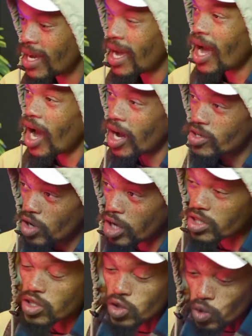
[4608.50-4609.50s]
are
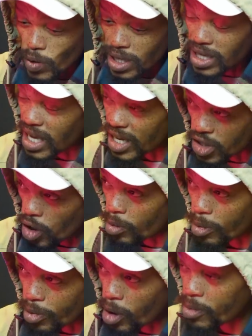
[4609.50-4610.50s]
not doing their
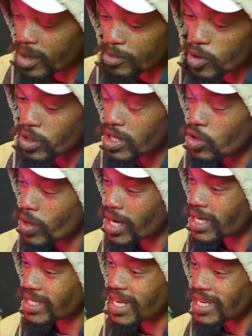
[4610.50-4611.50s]
job properly because they don't
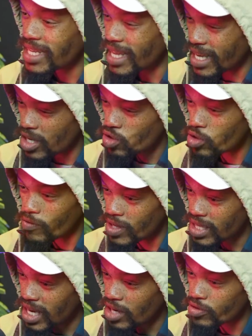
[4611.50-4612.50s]
understand the history of
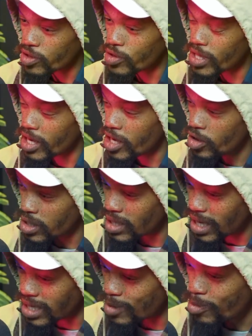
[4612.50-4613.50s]
this country, so they cannot
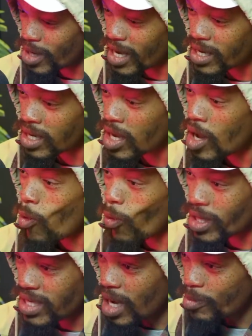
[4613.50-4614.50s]
explain
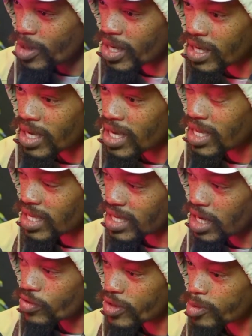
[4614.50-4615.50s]
what's happening in this
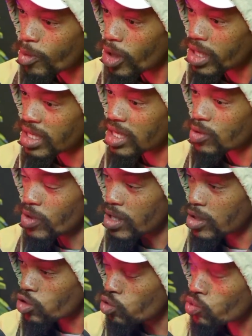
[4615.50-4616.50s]
country's politics with
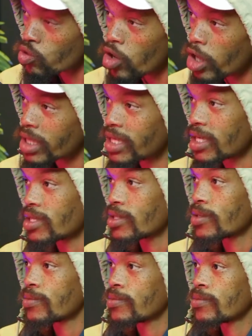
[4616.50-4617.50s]
true
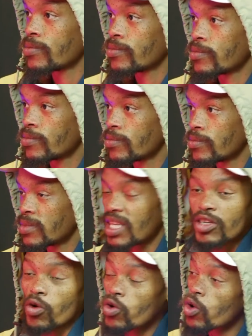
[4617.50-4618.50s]
context.
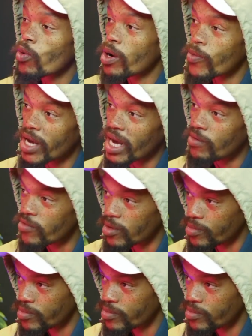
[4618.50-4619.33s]
They don't know where we come from.